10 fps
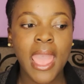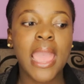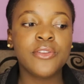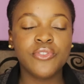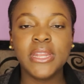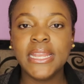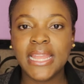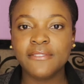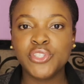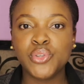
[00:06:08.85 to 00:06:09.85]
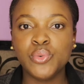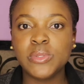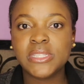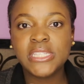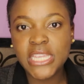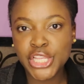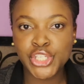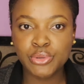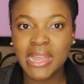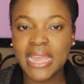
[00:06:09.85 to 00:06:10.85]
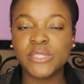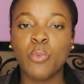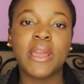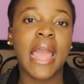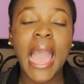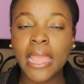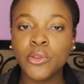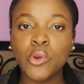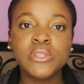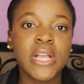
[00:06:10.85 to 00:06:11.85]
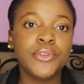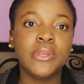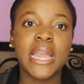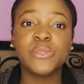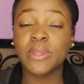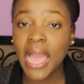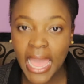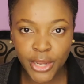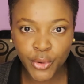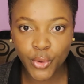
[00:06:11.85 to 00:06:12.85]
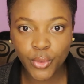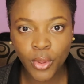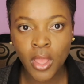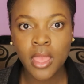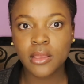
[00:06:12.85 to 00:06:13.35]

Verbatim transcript: I'd really love to teach you guys what I know tell you guys what I know